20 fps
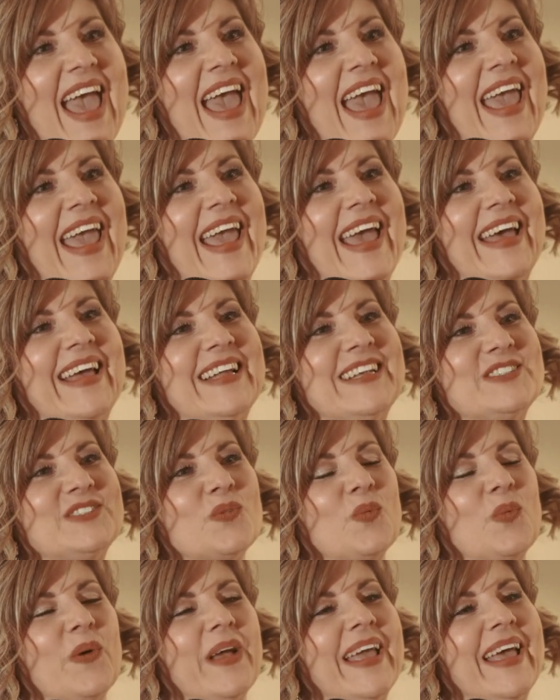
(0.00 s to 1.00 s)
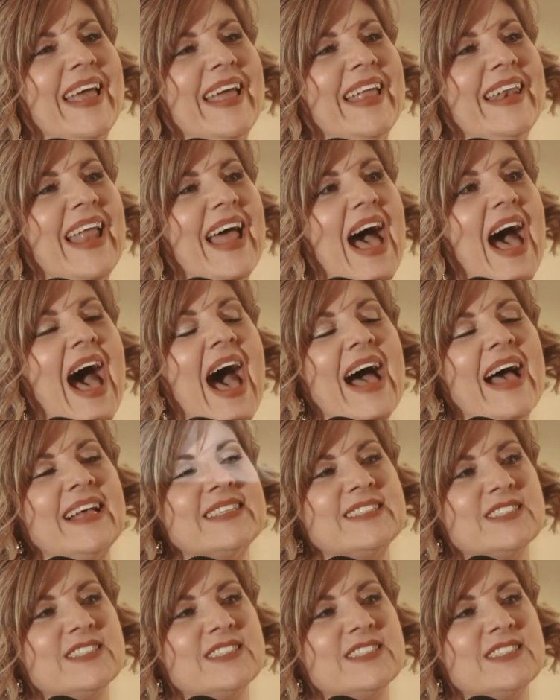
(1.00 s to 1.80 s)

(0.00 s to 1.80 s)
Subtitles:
And when I